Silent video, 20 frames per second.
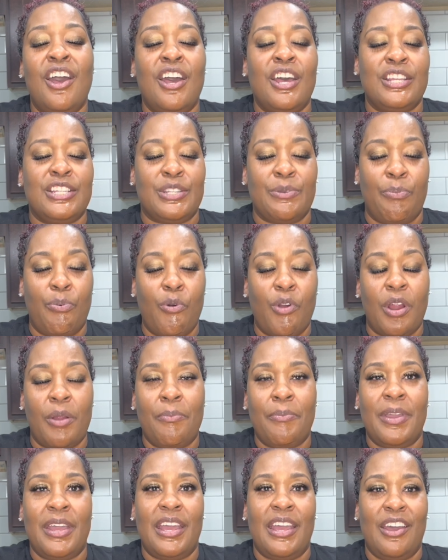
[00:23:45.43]
support
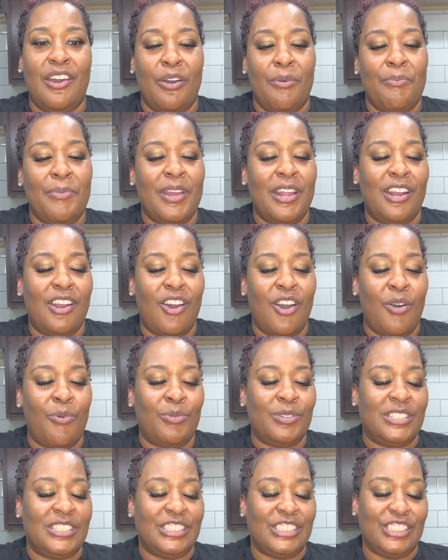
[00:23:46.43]
me and help me along
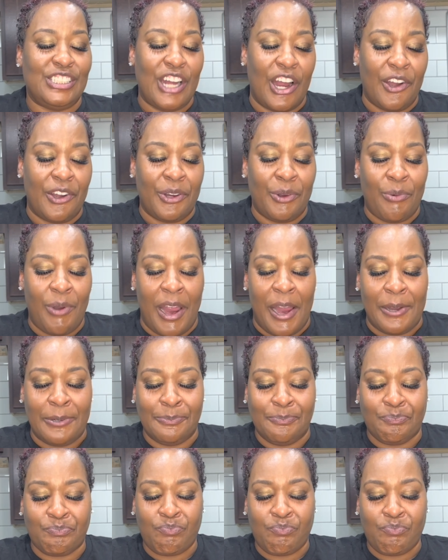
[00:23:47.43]
with this journey, right?